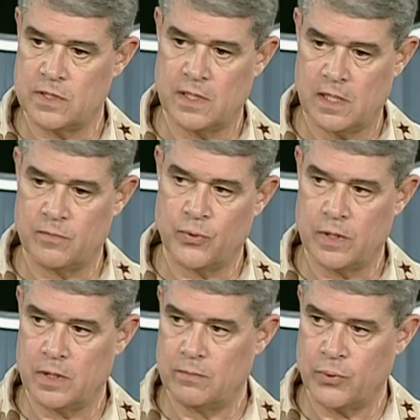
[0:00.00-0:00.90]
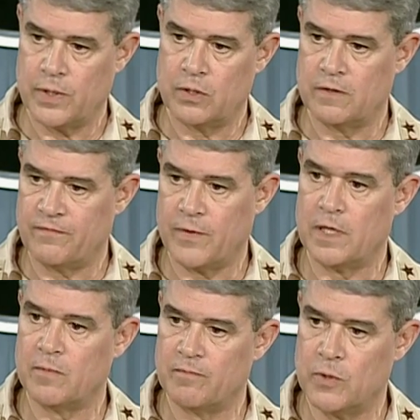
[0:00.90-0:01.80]
They had pretty pretty good
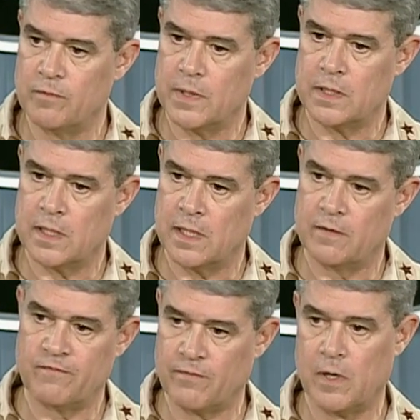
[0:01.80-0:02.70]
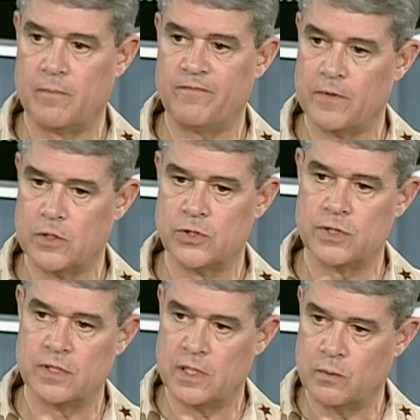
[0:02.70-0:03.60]
freedom of movement, and from
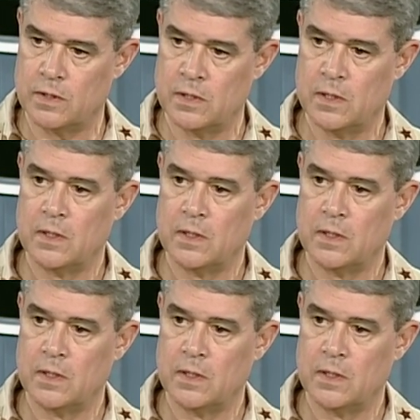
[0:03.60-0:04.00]
Fallujah they would